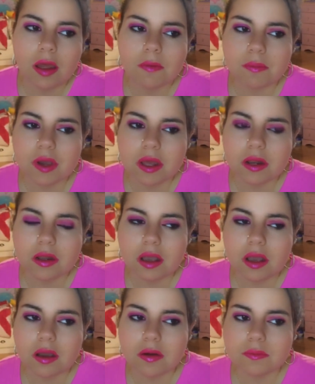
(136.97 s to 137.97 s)
but
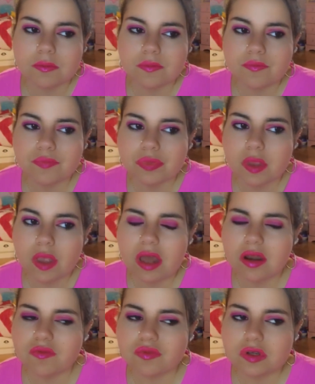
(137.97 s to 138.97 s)
um
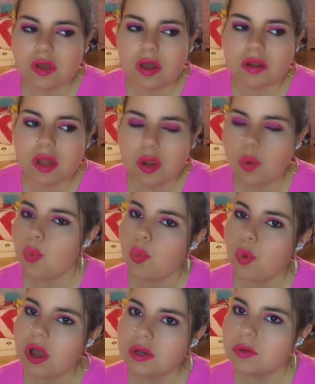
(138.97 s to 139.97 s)
and I've done like
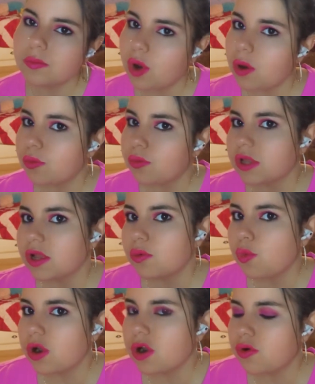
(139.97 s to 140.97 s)
one probably like
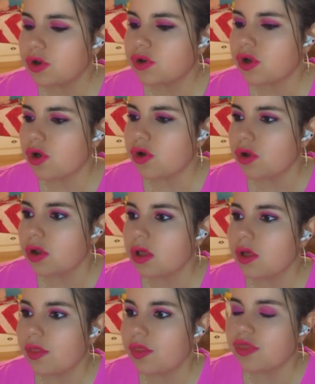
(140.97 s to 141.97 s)
one return
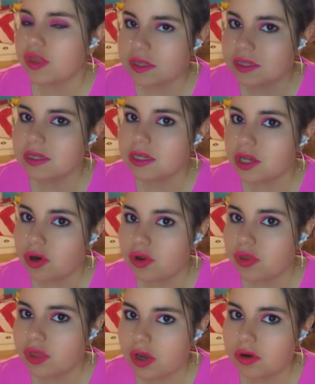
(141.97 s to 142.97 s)
this
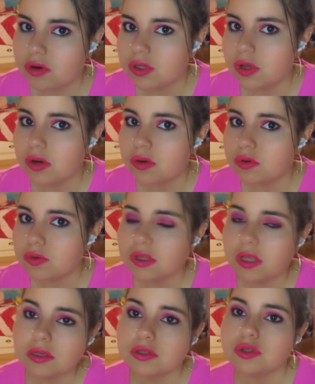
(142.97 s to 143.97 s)
year there so I don't know what the
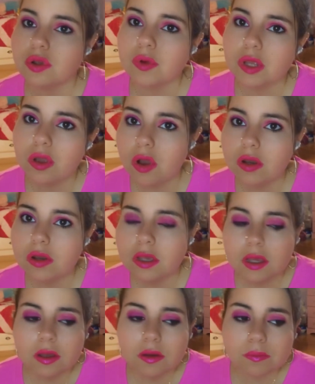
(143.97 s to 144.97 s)
heck is going on
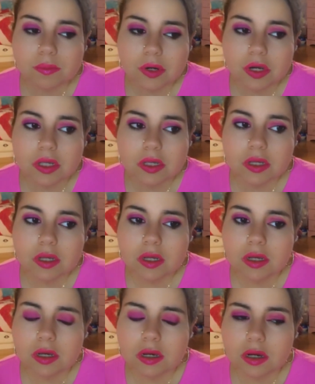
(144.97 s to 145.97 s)
but
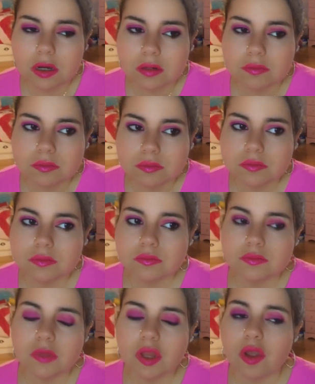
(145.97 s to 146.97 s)
um
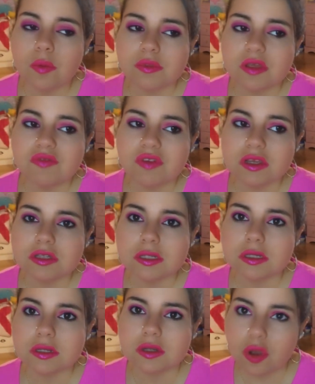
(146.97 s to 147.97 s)
I hope they fix it
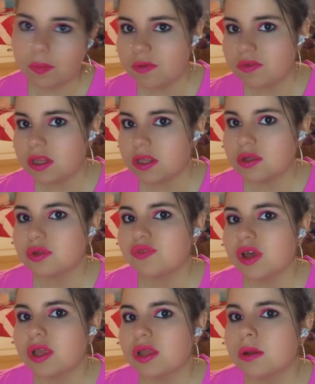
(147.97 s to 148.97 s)
and I hope everything is
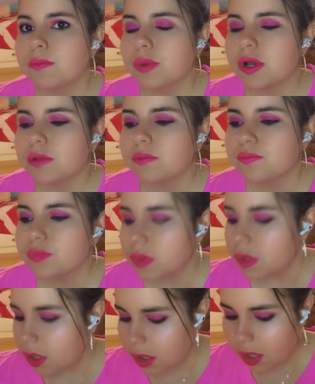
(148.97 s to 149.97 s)
fine but
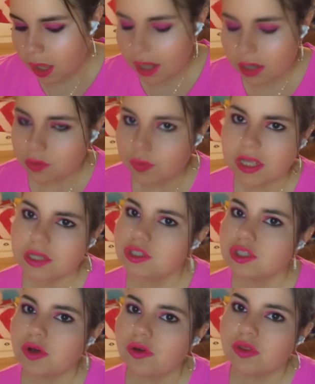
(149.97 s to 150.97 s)
anyway
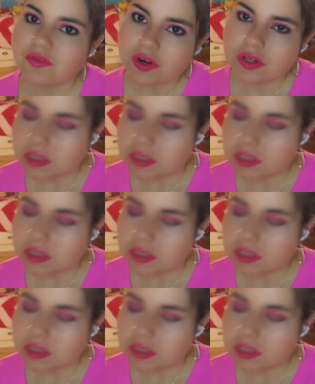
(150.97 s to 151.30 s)
so the first